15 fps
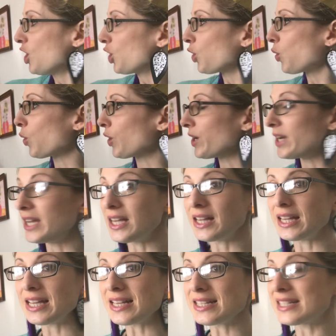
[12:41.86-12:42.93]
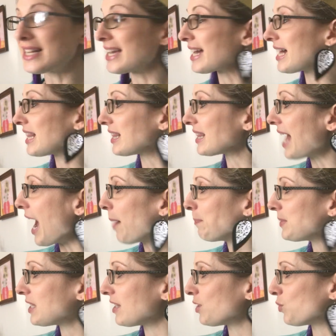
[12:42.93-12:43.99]
Cornelius
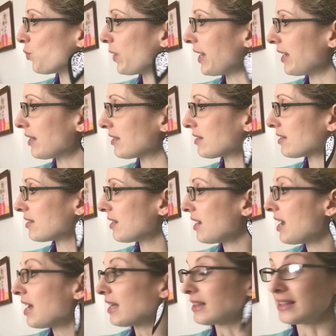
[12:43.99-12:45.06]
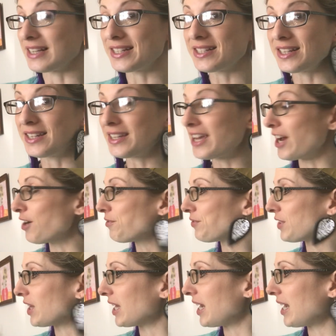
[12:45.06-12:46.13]
clapped his wings. Listen
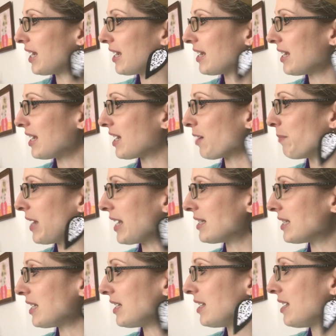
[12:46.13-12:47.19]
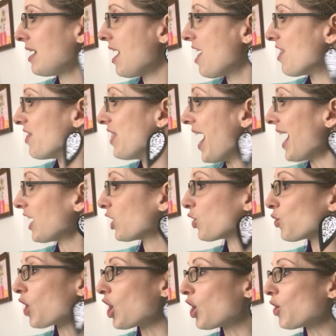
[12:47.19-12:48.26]
carefully, he commanded. That
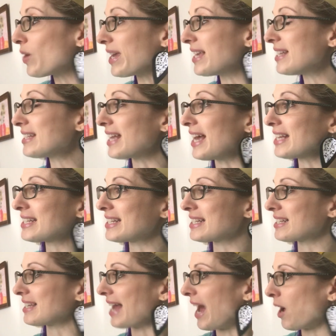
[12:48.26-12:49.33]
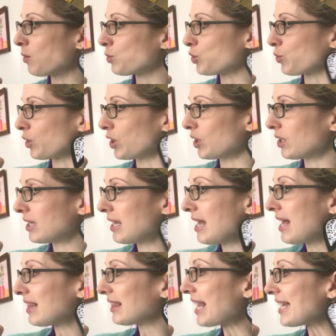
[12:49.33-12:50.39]
crow is a scoundrel.
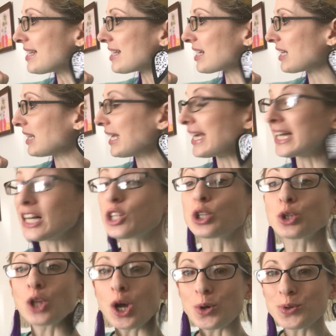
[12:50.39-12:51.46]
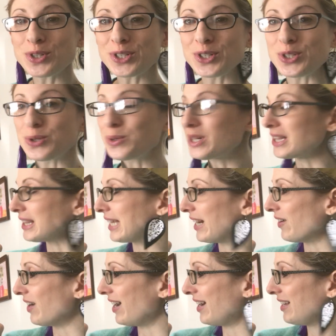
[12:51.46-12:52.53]
Let's cling close to
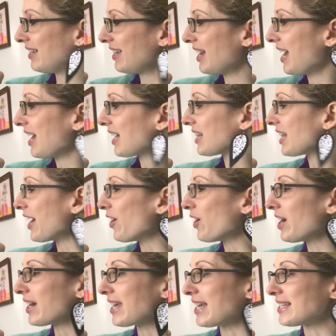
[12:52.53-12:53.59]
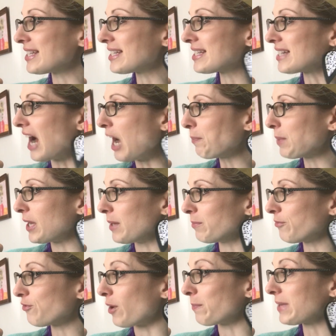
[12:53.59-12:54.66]
Clara. Clara can stop him
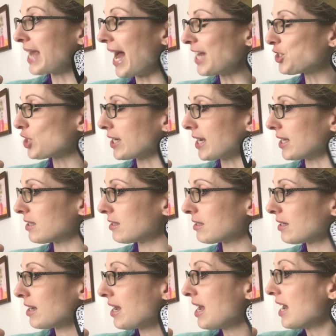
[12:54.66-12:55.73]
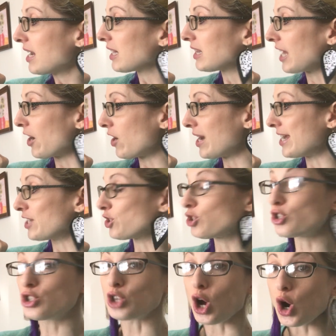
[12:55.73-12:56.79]
from catching us. Clara is
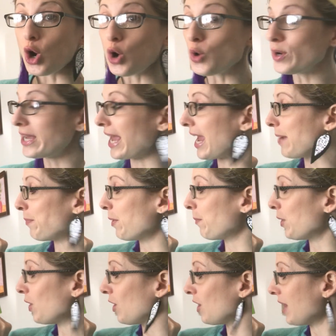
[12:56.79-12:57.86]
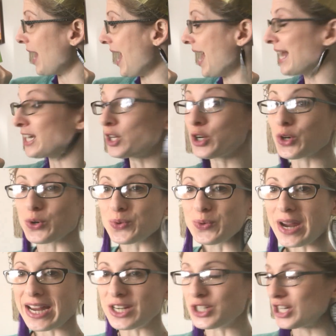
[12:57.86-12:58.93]
so capable and
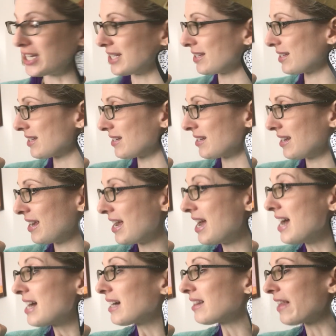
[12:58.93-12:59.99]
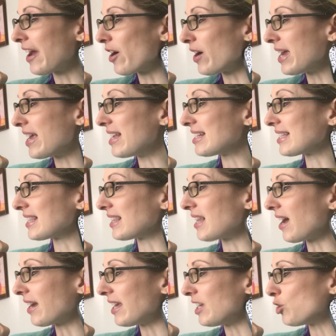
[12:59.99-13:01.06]
courageous. Clara is
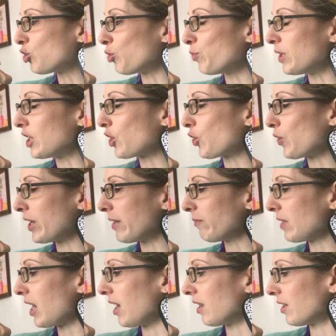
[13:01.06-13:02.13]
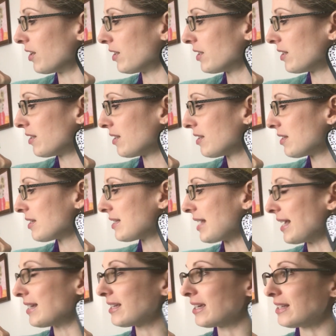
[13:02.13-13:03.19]
lucky to be cream-colored,
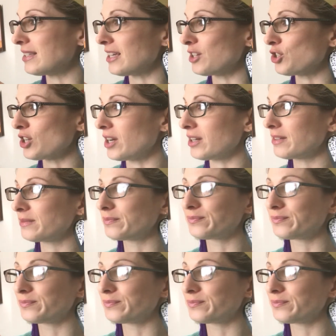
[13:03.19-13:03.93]
said Katisha.